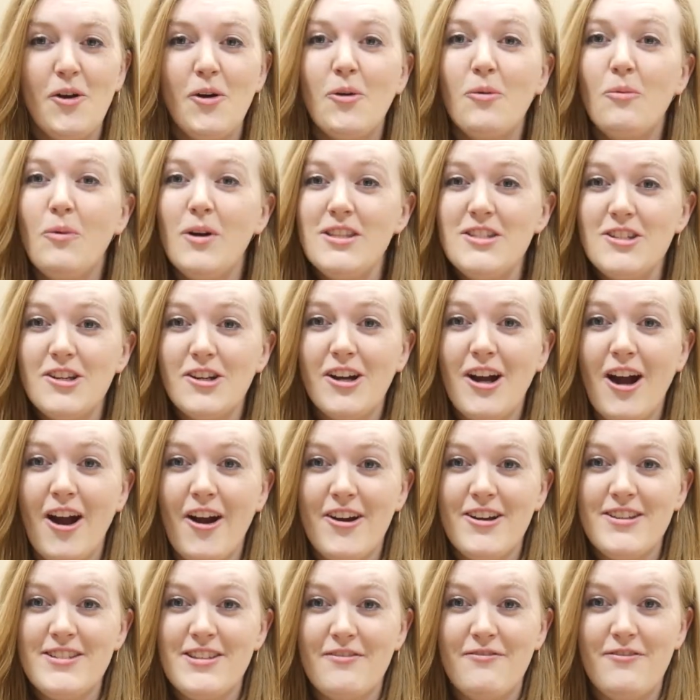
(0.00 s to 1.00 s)
Once your
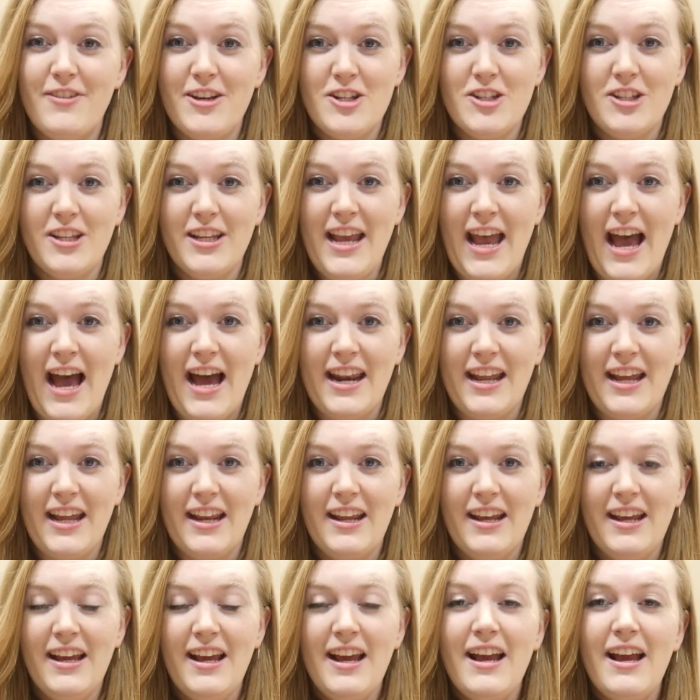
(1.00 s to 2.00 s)
card is officially
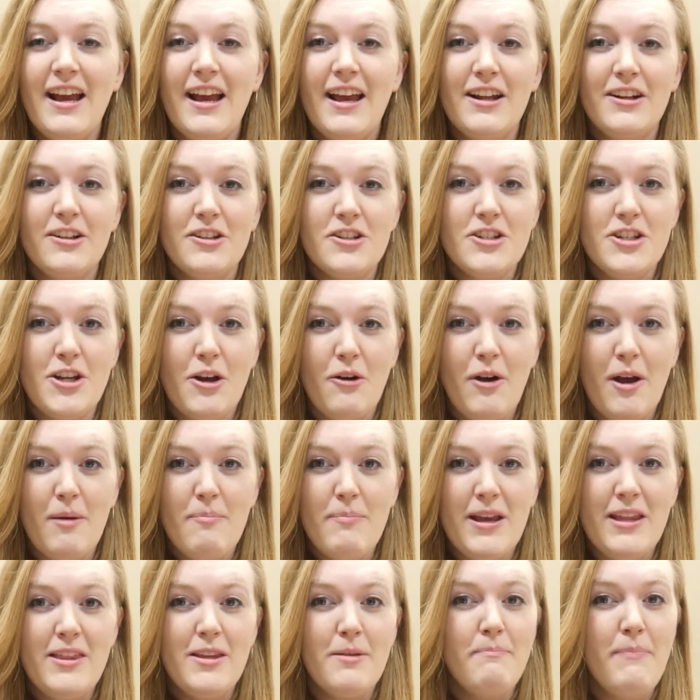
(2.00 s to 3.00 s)
added, it'll show
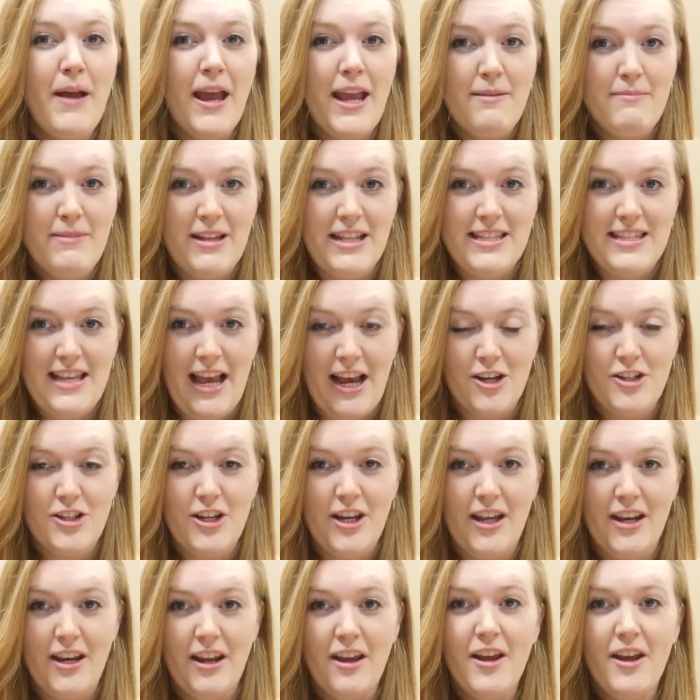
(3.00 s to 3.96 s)
up in the payment section